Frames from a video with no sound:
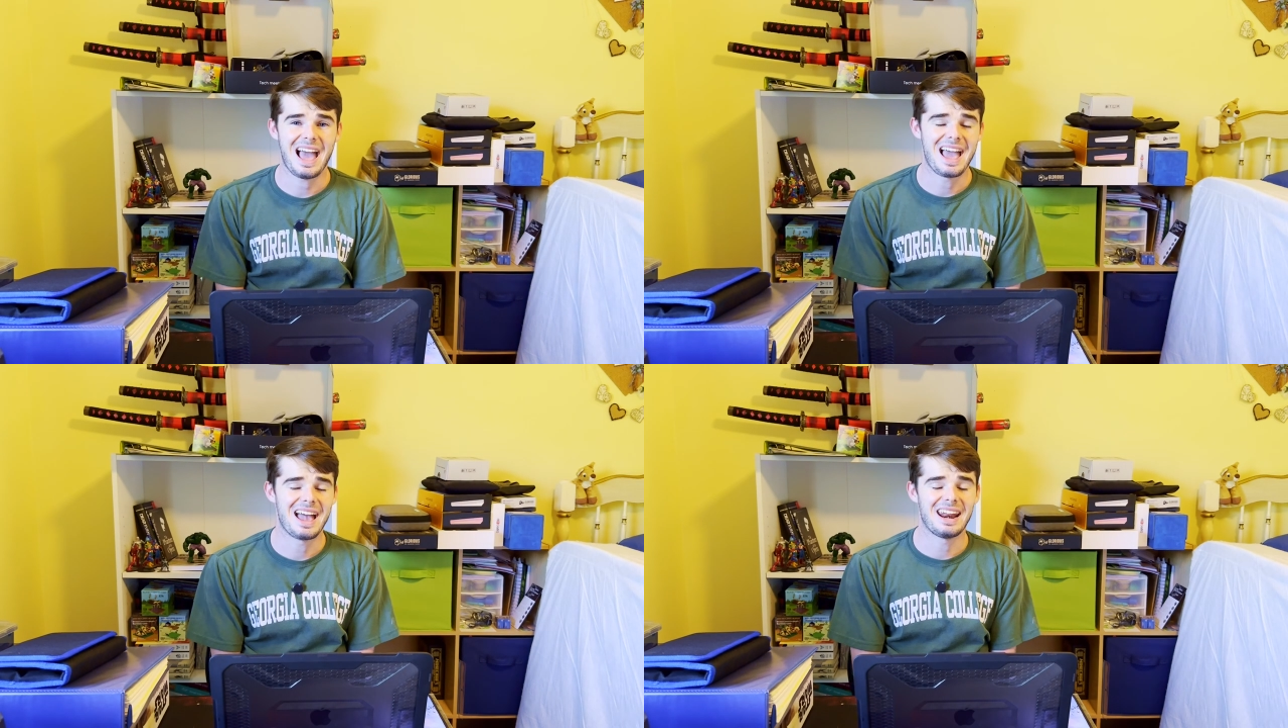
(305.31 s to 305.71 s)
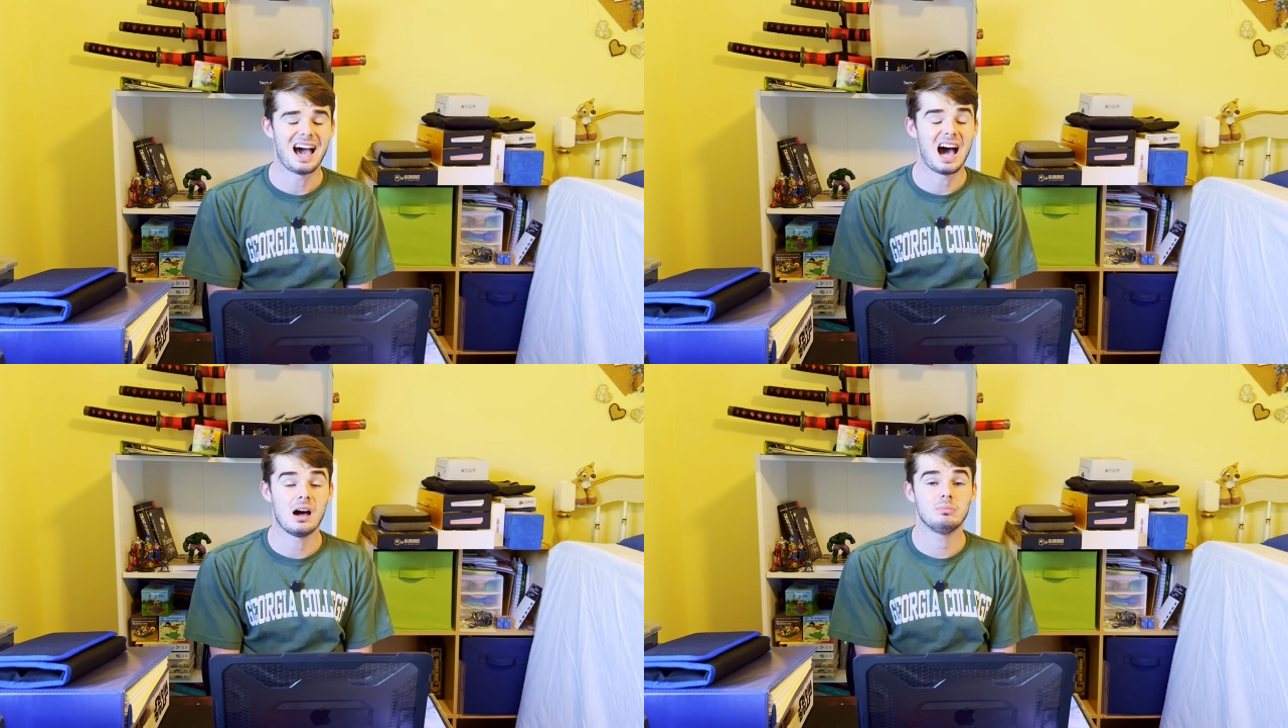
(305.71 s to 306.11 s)
and
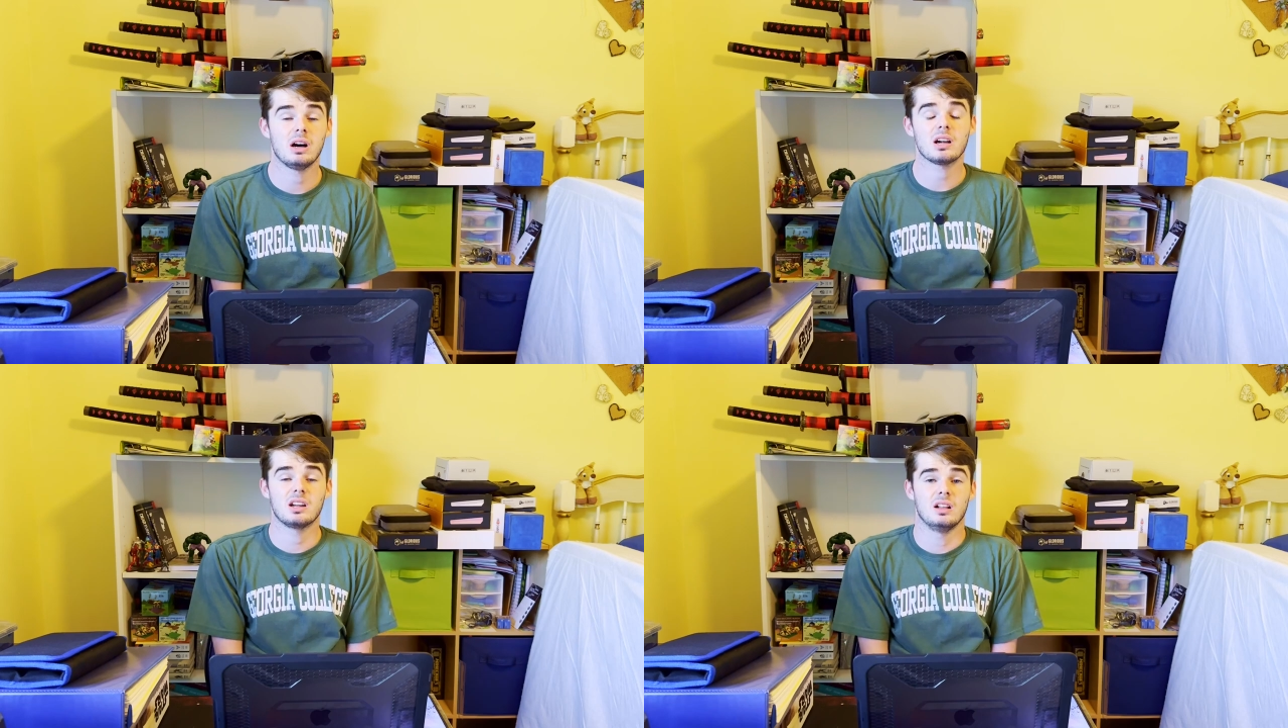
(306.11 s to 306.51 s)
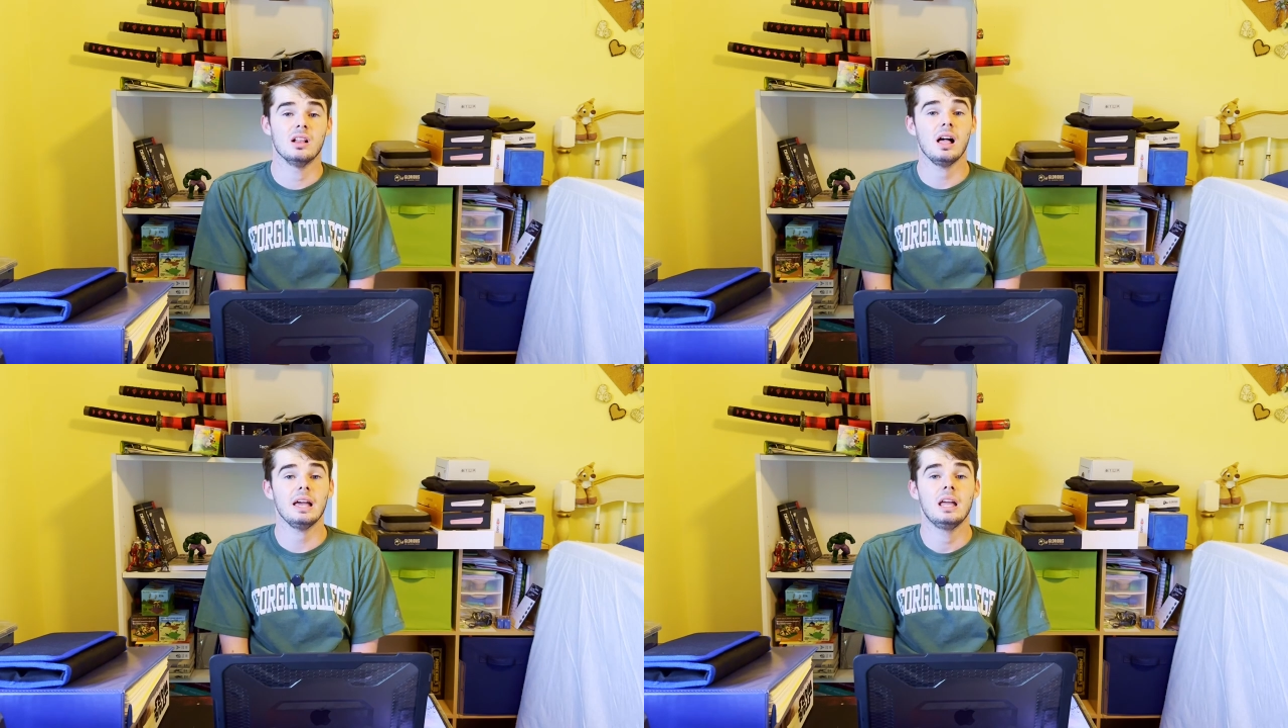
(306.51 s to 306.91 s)
I'm not gonna
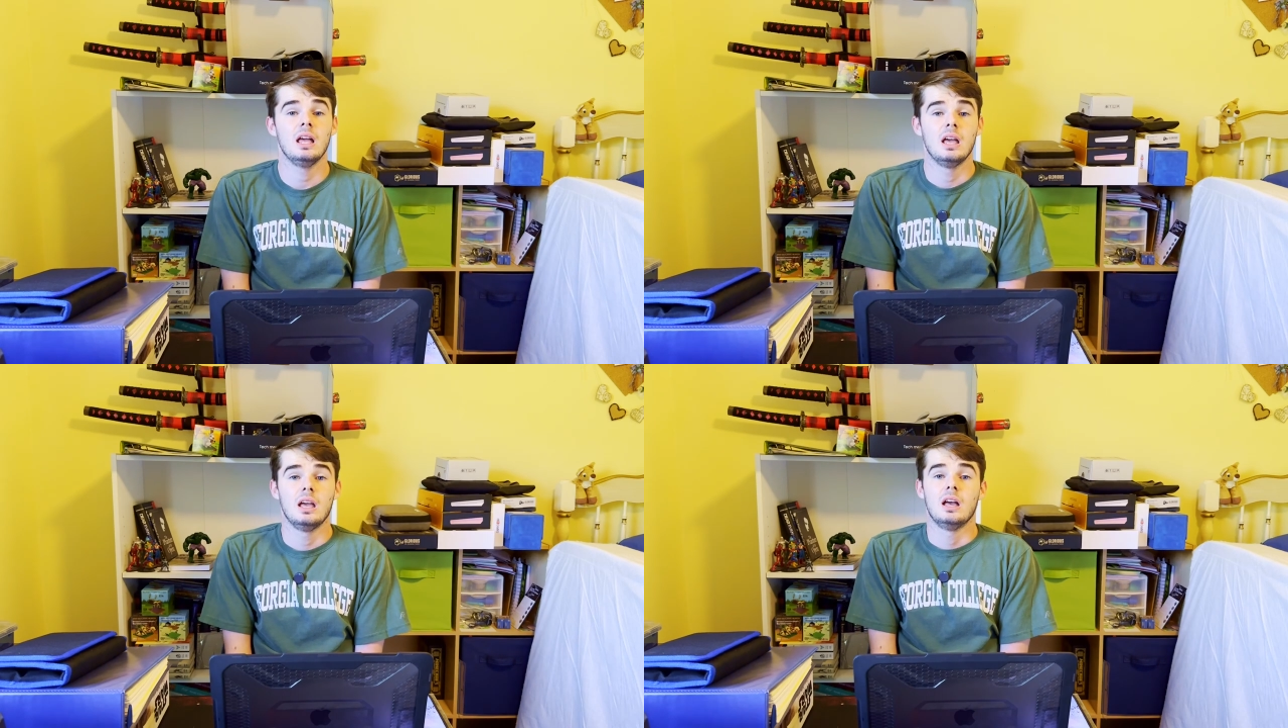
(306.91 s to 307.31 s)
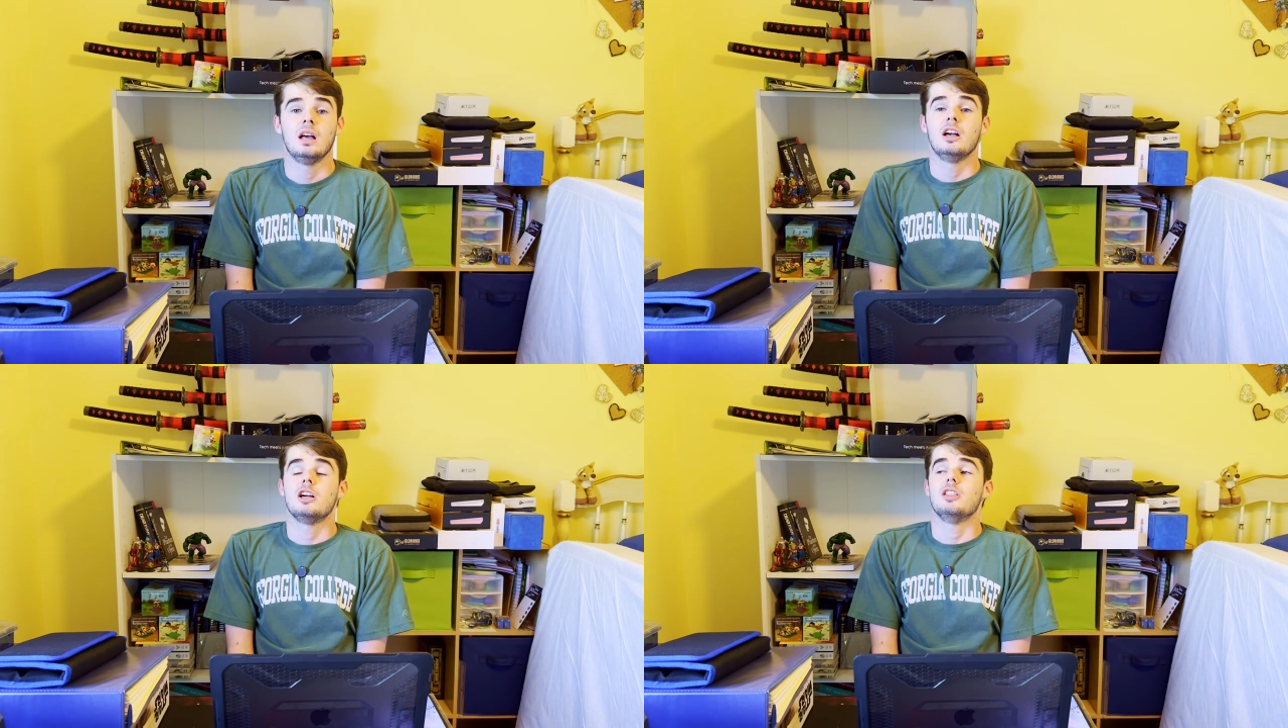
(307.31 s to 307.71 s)
lie,
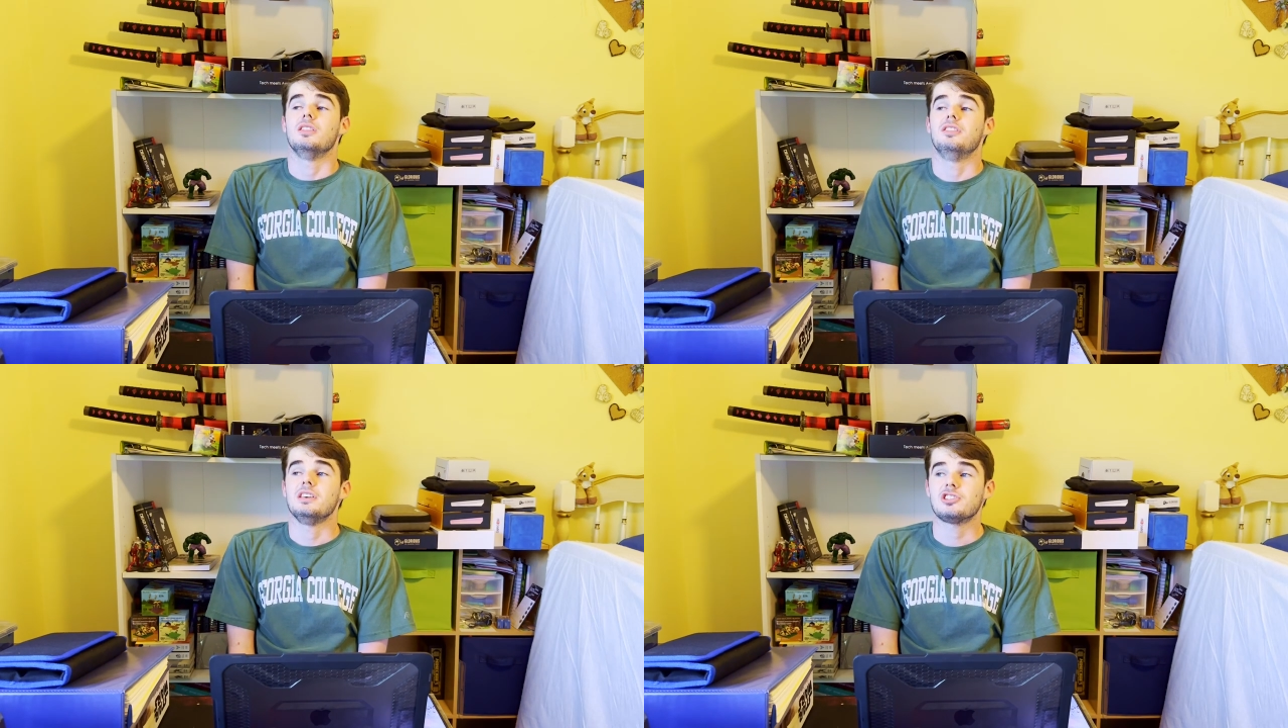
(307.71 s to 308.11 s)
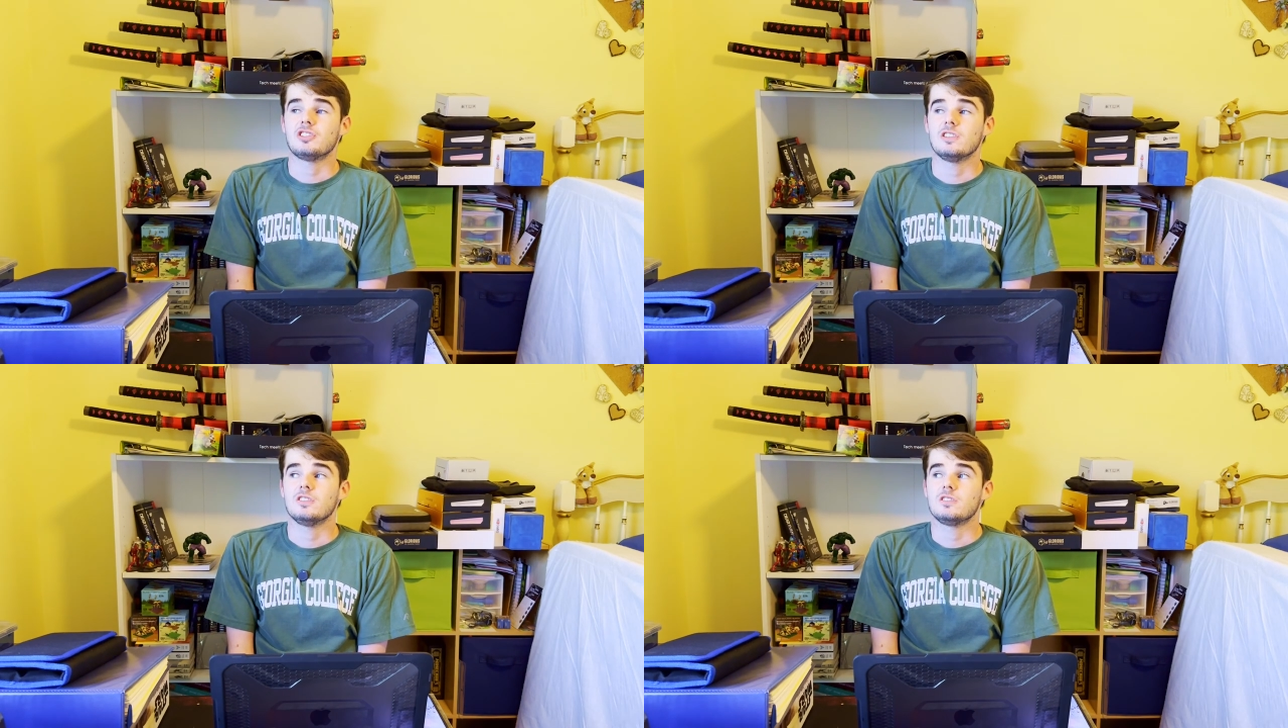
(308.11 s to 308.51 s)
this
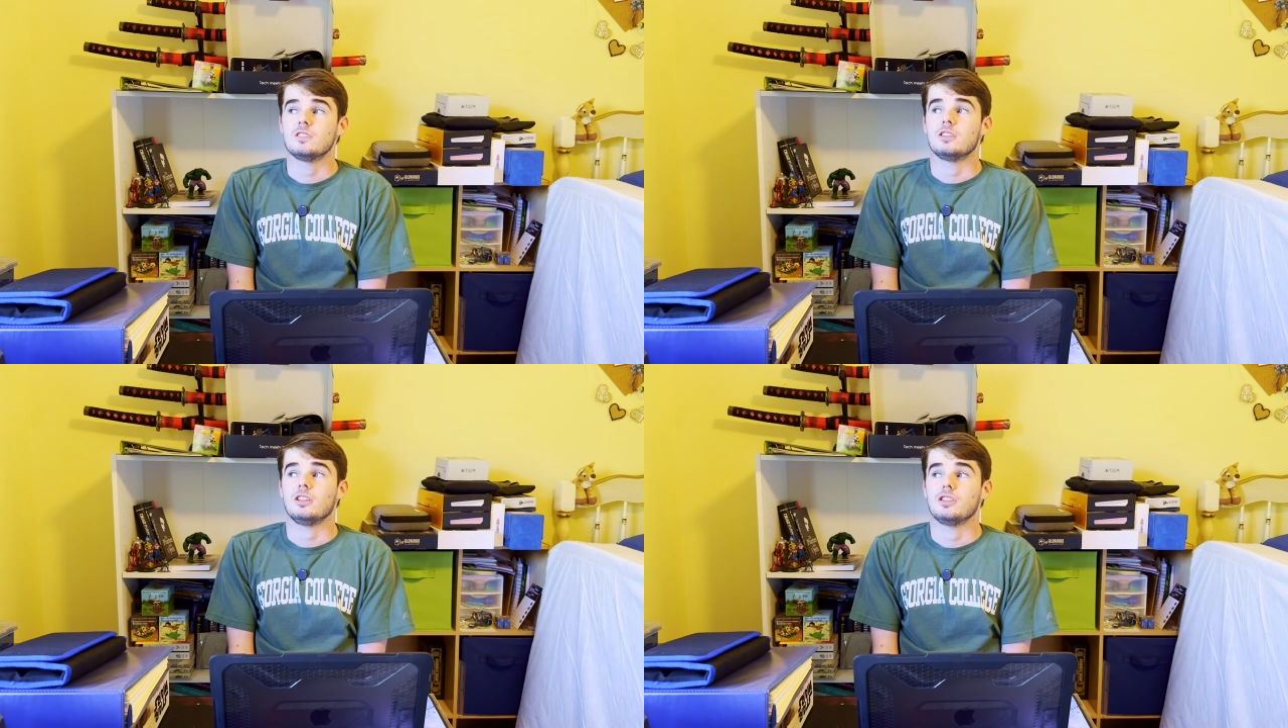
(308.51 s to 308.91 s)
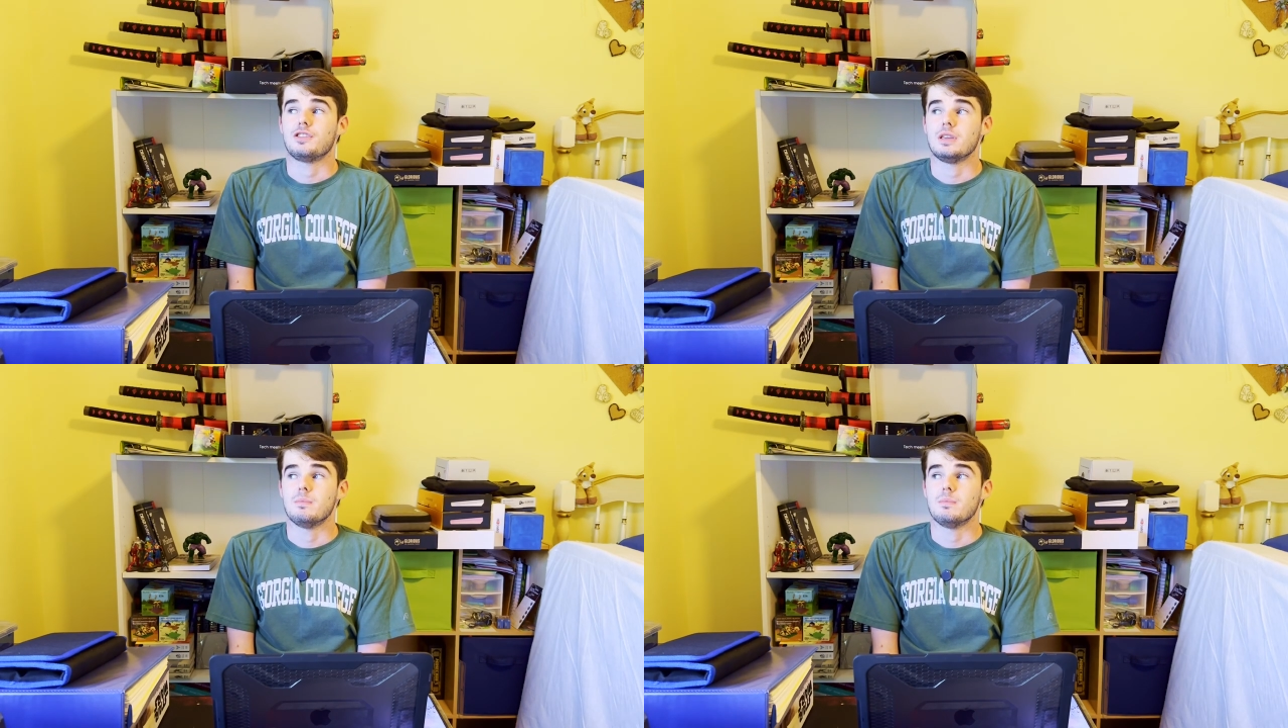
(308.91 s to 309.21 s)
is the